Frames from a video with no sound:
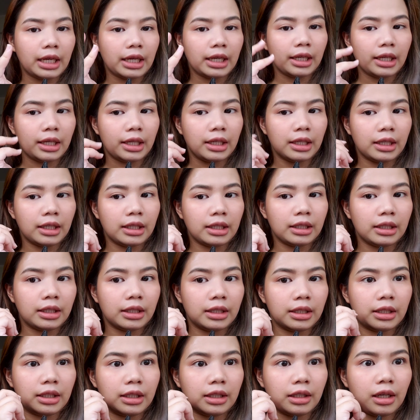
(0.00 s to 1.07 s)
I
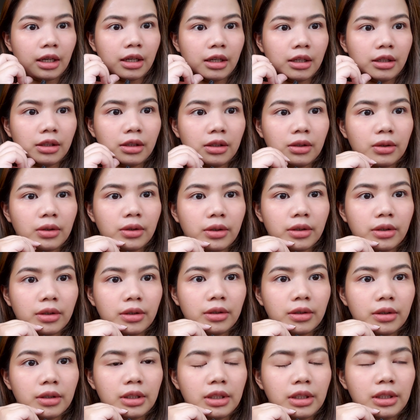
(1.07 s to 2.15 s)
did not
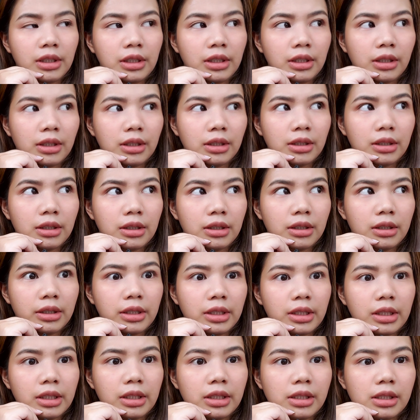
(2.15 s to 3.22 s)
order
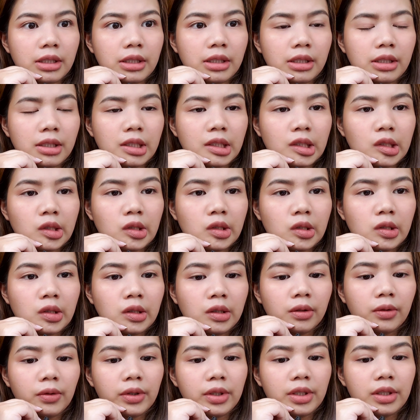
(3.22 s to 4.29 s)
these,
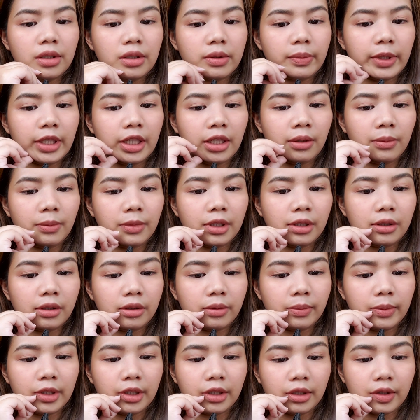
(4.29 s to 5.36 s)
which is making me a little
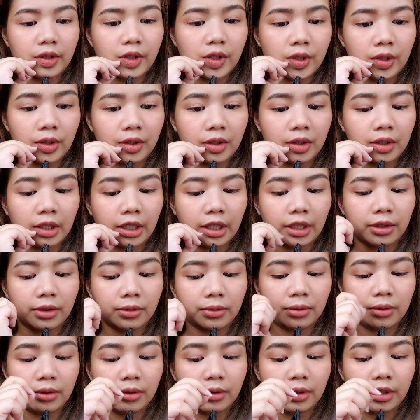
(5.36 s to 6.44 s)
bit concerned. I
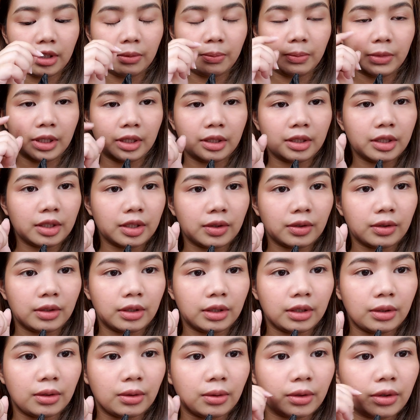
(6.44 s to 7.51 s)
do know that my sister
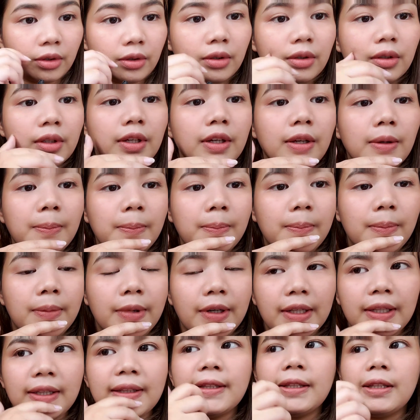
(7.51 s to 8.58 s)
did order them,
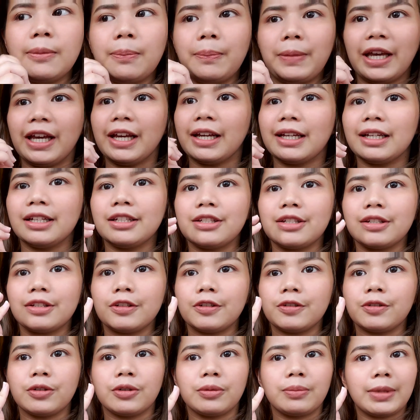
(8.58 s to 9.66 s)
but the package is
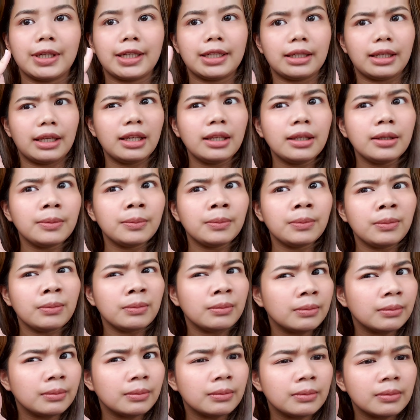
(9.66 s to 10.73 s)
under my name.
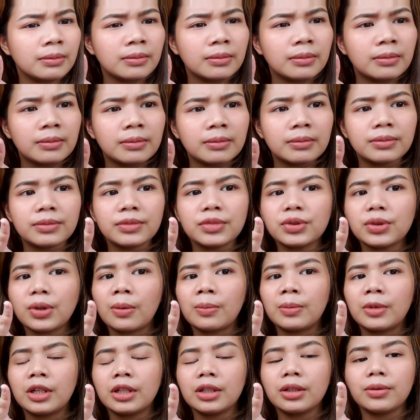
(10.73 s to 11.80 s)
So
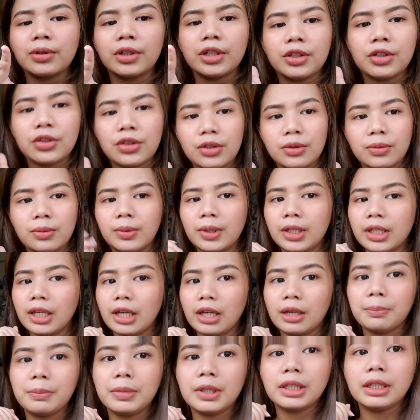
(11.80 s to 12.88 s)
I'm not quite sure what
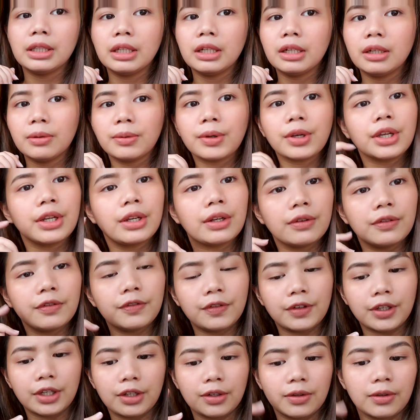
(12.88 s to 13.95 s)
happened there. We're gonna
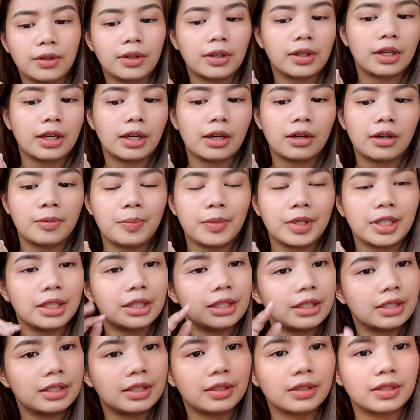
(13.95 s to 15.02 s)
figure it out, but
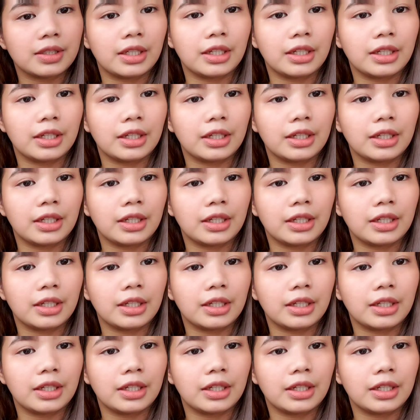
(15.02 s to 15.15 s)
this looks